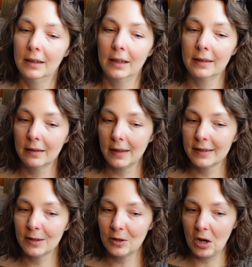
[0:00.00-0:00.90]
in the
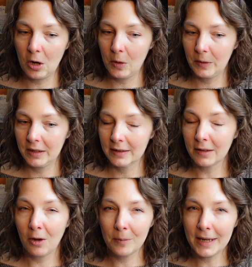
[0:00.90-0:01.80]
lesser known, it's
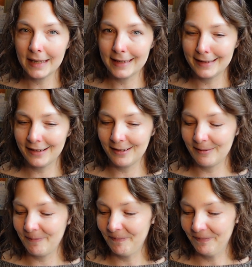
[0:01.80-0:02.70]
on my Kindle.